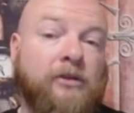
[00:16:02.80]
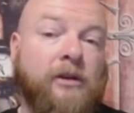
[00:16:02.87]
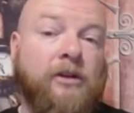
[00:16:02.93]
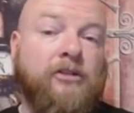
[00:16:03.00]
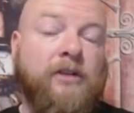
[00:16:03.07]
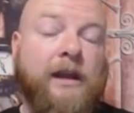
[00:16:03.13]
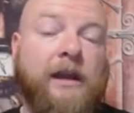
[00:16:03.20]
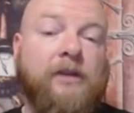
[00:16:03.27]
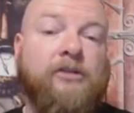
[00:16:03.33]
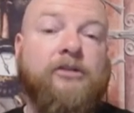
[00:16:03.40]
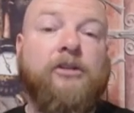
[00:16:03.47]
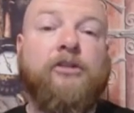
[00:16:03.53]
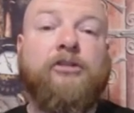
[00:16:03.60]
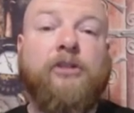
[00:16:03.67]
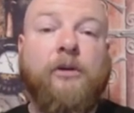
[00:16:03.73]
are going to change
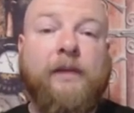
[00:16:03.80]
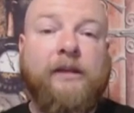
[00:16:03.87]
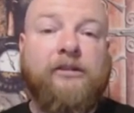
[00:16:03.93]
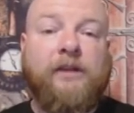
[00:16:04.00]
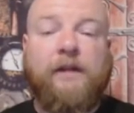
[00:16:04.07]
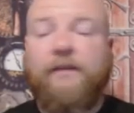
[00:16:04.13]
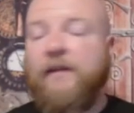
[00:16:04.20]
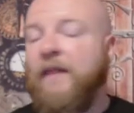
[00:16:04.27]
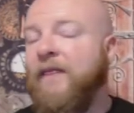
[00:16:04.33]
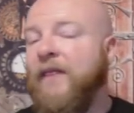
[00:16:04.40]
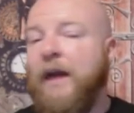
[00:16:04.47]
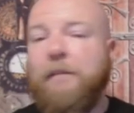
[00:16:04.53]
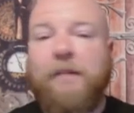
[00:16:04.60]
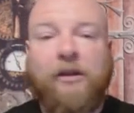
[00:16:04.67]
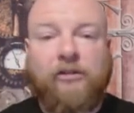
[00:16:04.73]
to show that stuff
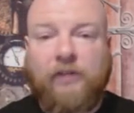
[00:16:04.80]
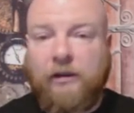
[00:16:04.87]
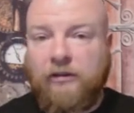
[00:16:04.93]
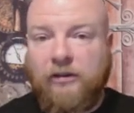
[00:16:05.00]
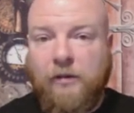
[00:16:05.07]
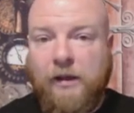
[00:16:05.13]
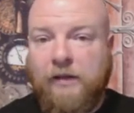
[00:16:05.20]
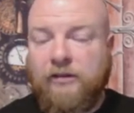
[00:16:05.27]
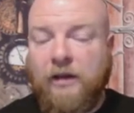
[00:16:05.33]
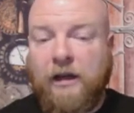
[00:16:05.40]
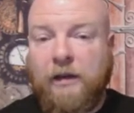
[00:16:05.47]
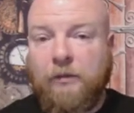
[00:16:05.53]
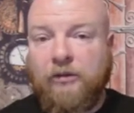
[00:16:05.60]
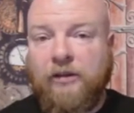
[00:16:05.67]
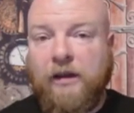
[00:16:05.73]
that makes sense to me it's
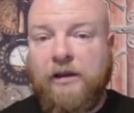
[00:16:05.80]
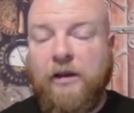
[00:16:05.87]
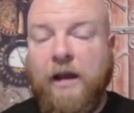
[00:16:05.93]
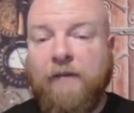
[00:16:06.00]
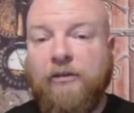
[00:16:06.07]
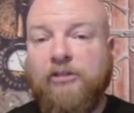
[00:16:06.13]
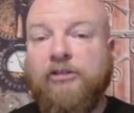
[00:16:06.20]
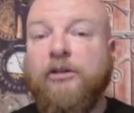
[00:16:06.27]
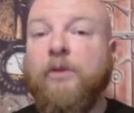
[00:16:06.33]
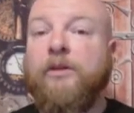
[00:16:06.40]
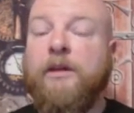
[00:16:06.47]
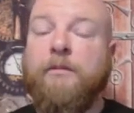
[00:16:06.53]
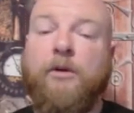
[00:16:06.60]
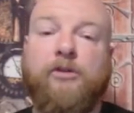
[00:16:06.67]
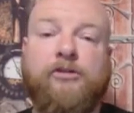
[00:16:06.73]
100% you have to show
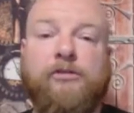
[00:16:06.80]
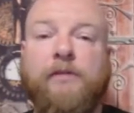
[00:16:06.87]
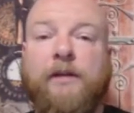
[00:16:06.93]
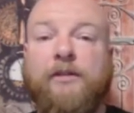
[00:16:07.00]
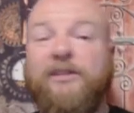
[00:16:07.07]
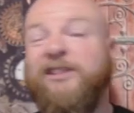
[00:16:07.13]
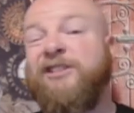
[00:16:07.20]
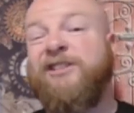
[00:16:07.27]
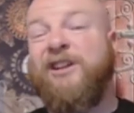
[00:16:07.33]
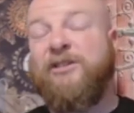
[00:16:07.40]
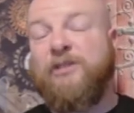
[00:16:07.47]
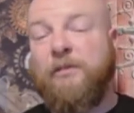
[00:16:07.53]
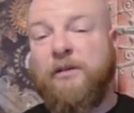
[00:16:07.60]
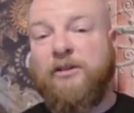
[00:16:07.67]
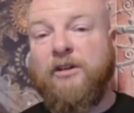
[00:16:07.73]
the emotion rather than just hear
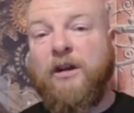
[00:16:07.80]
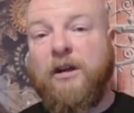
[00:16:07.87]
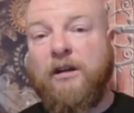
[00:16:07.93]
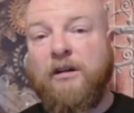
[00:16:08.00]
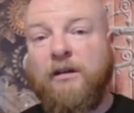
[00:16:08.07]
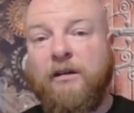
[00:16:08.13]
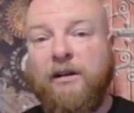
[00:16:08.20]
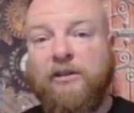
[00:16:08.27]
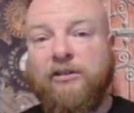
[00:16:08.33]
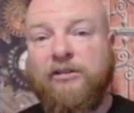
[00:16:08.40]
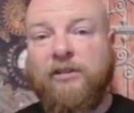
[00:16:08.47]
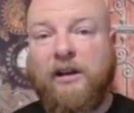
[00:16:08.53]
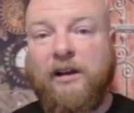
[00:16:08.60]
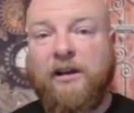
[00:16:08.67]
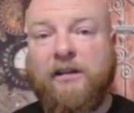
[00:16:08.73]
someone talk or
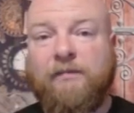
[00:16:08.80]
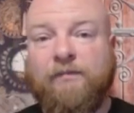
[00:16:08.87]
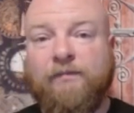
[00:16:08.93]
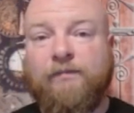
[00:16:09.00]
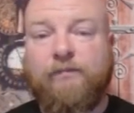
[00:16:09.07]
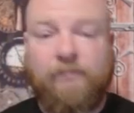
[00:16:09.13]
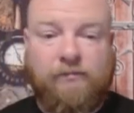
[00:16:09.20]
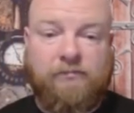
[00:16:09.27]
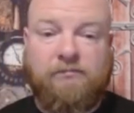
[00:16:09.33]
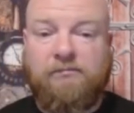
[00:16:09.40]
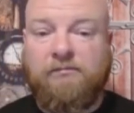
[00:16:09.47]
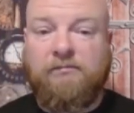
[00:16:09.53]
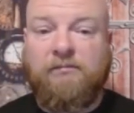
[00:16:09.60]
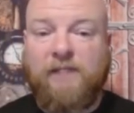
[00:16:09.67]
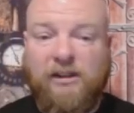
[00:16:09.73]
else uh,
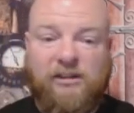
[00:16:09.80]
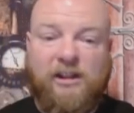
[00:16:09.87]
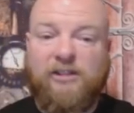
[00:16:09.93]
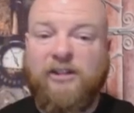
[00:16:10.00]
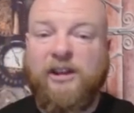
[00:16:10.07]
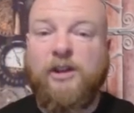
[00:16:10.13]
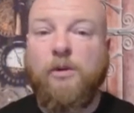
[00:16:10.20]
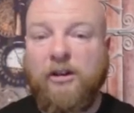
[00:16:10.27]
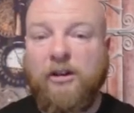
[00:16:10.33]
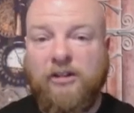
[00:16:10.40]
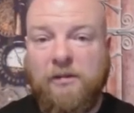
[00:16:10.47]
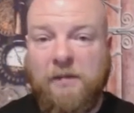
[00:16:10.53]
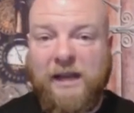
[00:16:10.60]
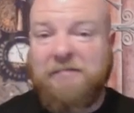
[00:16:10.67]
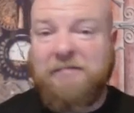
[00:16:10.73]
it, it's like you
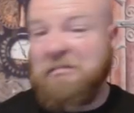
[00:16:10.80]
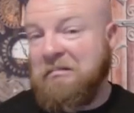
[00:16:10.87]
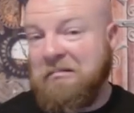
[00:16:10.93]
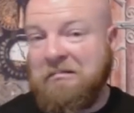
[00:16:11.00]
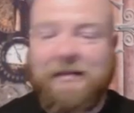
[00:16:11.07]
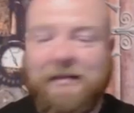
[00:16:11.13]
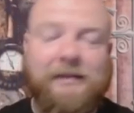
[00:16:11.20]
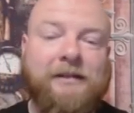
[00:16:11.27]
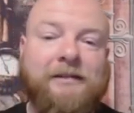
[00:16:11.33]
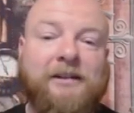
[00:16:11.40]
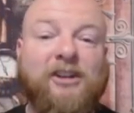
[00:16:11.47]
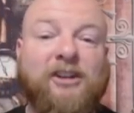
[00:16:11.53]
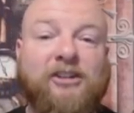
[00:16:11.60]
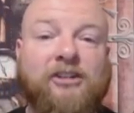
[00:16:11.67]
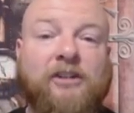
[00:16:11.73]
watching me
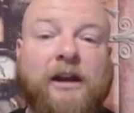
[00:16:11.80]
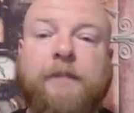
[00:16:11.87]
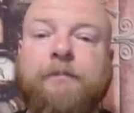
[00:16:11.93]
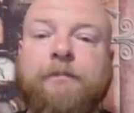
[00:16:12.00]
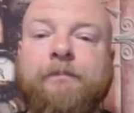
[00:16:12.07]
not as exciting